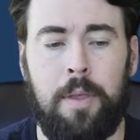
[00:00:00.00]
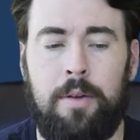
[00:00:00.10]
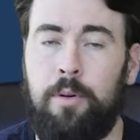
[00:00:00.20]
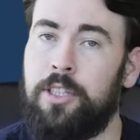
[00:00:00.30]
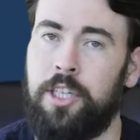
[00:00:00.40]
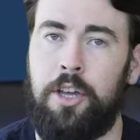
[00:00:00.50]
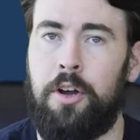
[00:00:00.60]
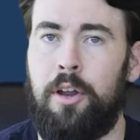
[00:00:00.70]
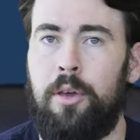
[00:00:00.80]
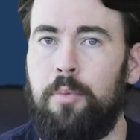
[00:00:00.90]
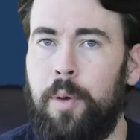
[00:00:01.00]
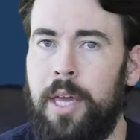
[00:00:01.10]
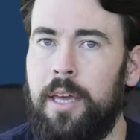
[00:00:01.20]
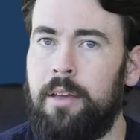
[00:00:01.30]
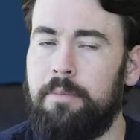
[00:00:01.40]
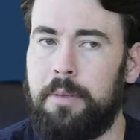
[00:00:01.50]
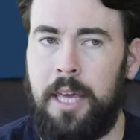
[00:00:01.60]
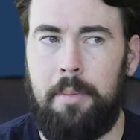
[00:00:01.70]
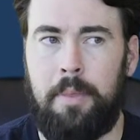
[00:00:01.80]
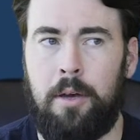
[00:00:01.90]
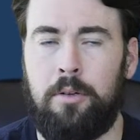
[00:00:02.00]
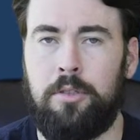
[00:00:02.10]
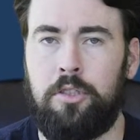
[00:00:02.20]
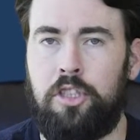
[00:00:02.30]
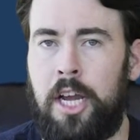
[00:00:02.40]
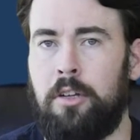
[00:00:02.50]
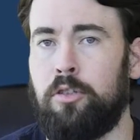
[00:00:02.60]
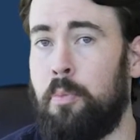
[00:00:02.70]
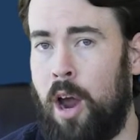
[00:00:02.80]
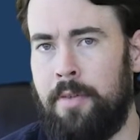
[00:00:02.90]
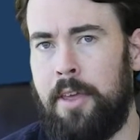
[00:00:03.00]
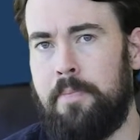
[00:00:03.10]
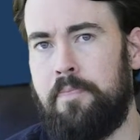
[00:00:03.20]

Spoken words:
With security, we keep those channels private,